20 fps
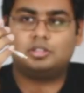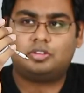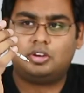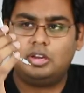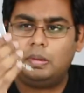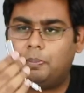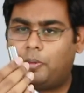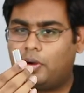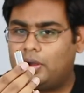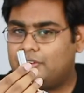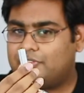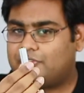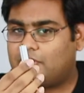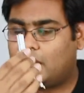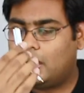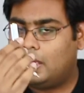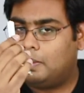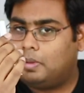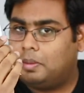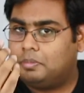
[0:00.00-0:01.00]

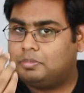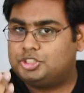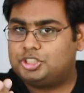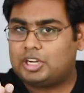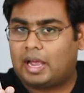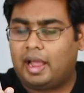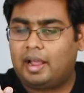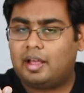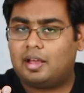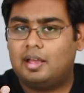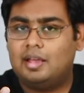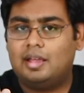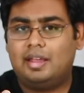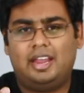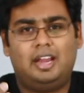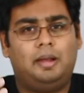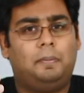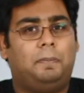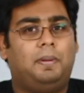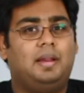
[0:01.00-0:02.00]
3.5mm jack.
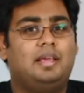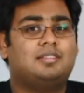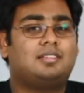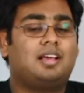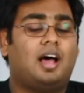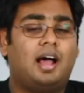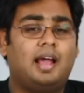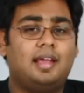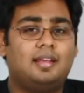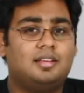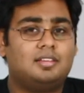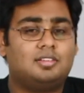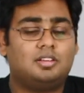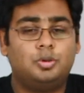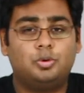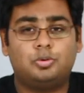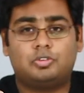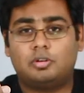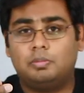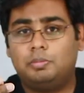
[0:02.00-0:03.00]
It plays
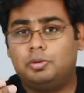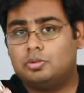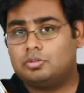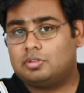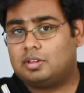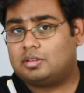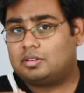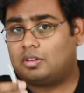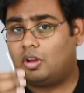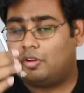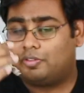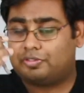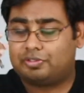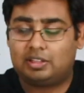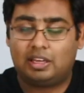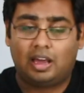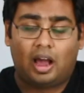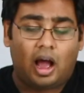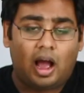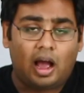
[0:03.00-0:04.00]
high-resolution music of
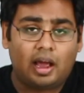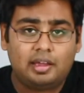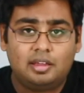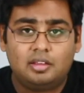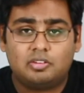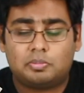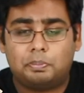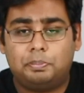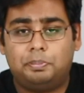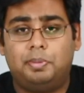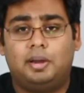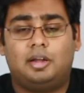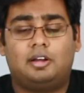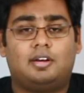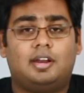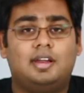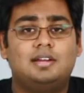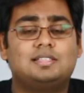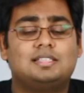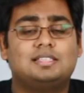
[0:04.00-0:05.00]
the highest bit
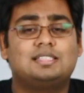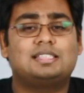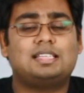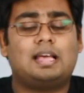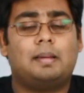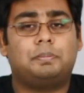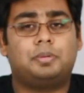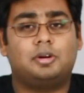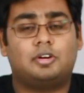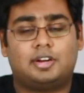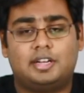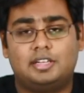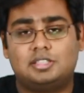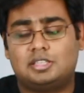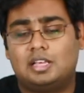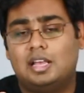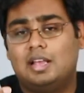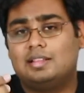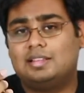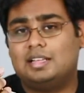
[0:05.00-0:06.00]
rates and sample
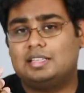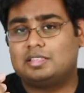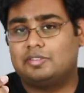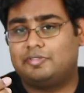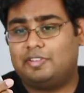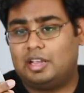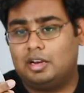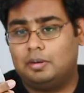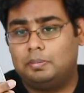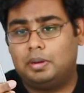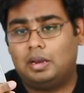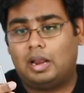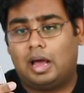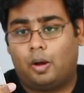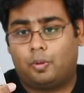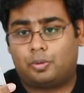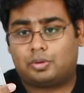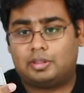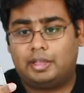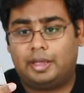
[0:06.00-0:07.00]
rates that's available
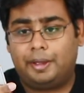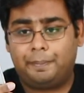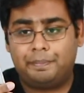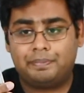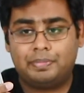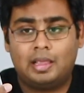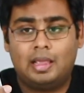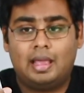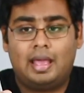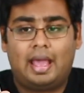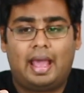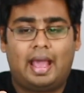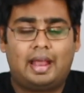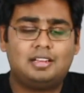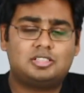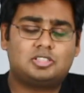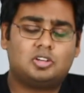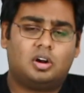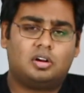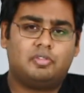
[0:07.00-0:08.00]
out there.
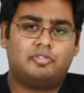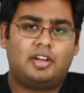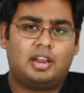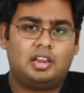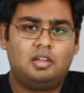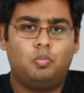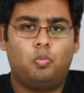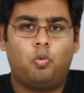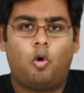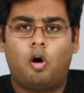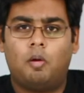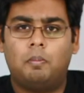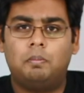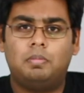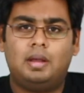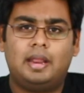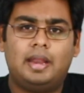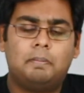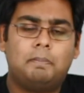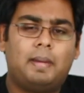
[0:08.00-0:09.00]
And it's got a very warm,
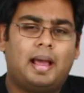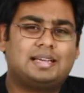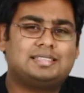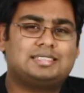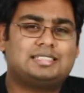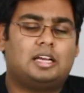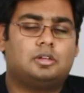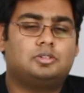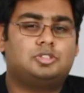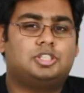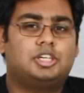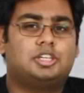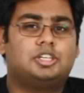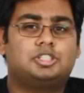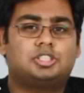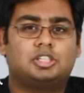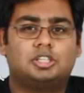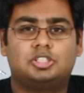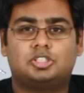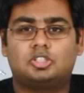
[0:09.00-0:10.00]
laid-back sound
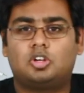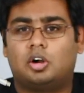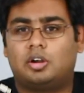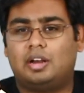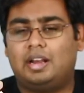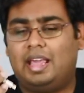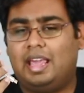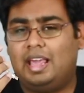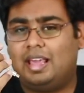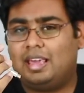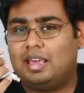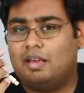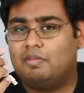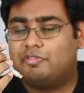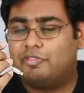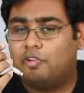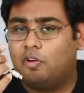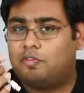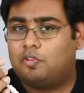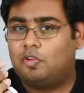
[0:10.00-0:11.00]
signature. It's got an AKM
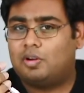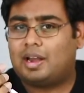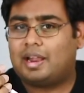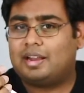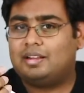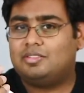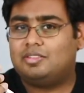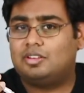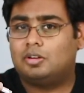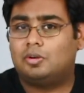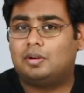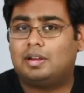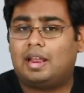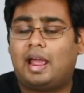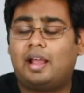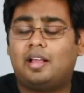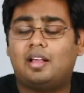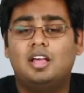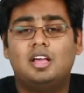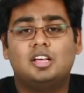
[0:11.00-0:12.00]
4490
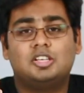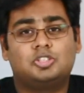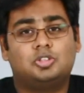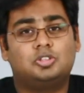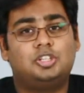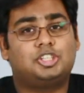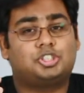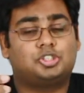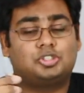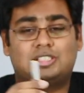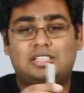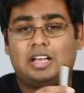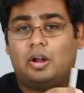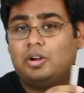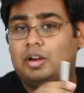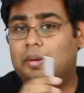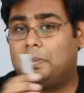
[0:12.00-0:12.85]
DAC, so they should sound